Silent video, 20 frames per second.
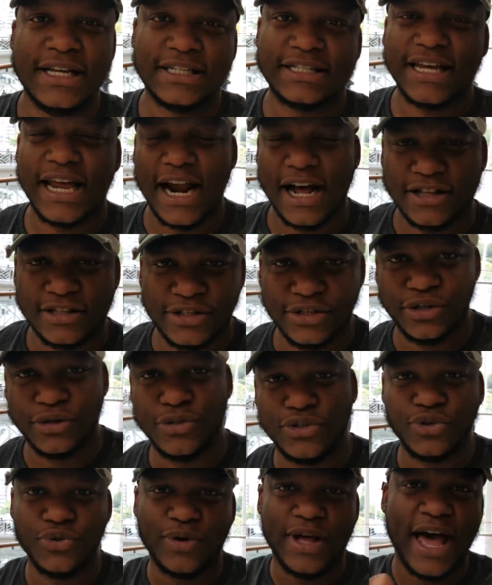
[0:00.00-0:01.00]
Shout out to you
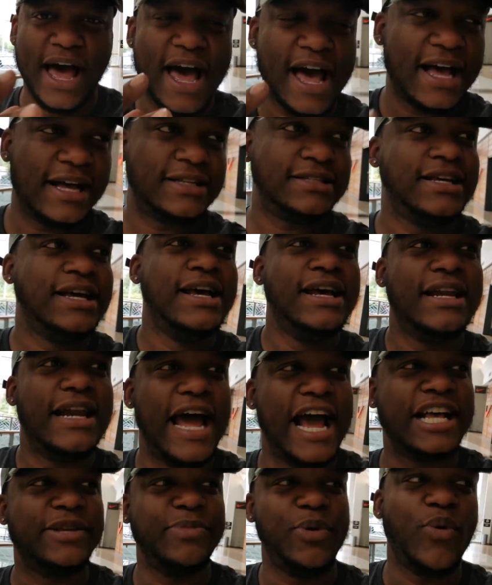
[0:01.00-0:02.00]
two guys.
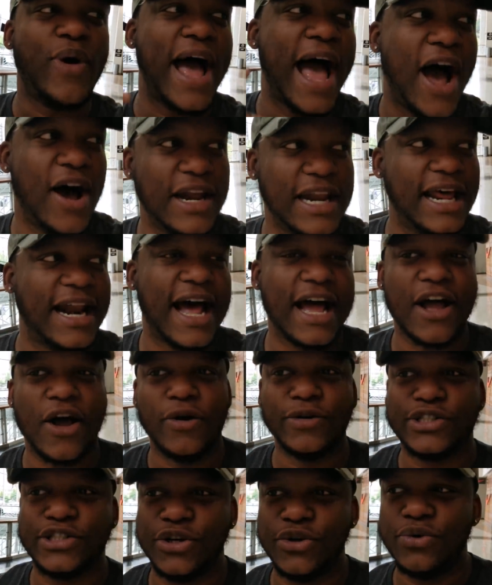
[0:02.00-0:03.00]
They asked me what outlet I
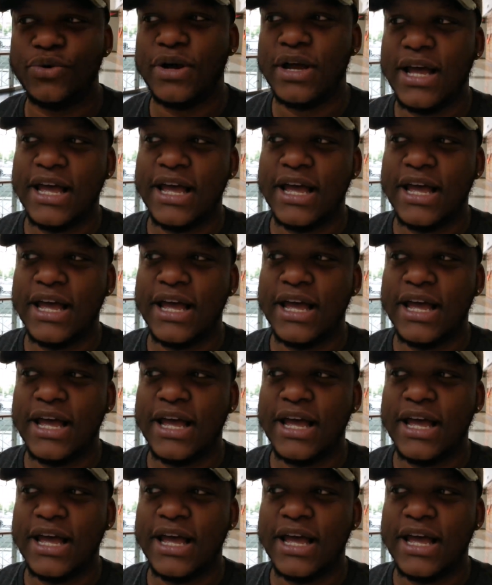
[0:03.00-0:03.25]
go to.